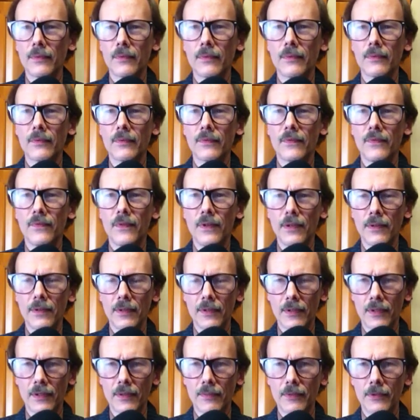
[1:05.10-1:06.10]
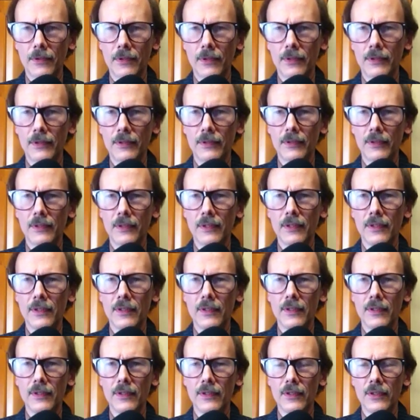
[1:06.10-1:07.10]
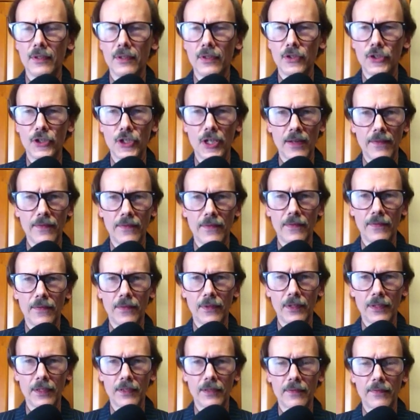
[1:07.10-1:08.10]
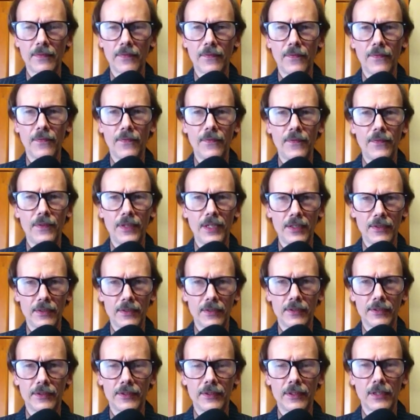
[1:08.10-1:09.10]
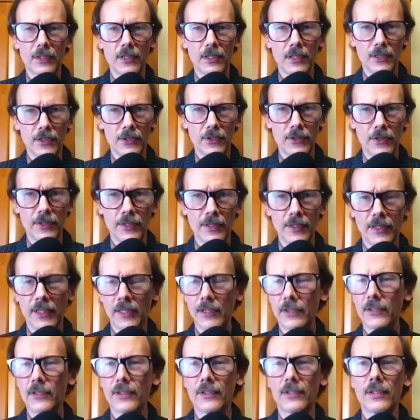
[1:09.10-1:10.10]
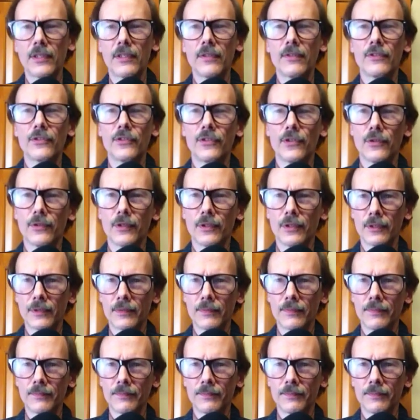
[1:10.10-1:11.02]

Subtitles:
was very liberal, and Jeff Flake failed the country, not just Arizona.